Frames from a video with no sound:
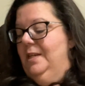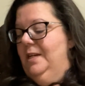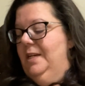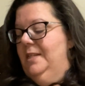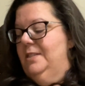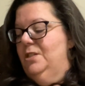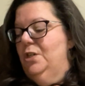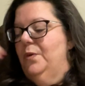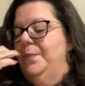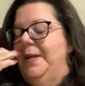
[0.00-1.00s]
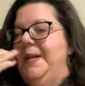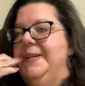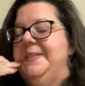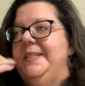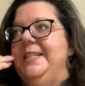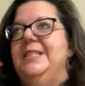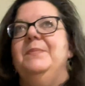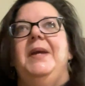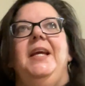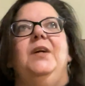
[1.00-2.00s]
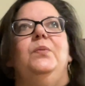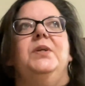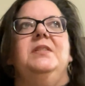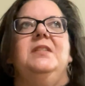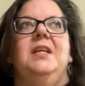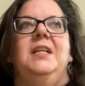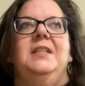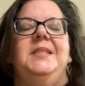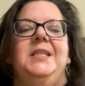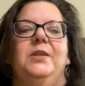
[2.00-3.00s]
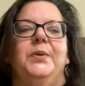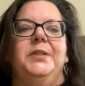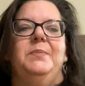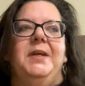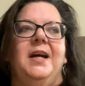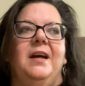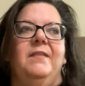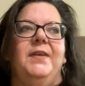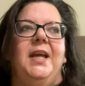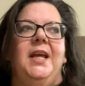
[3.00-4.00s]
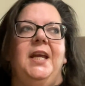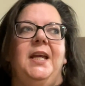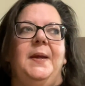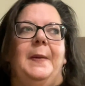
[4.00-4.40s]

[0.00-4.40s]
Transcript: And so my next thing to make was, and it's either going to be out of the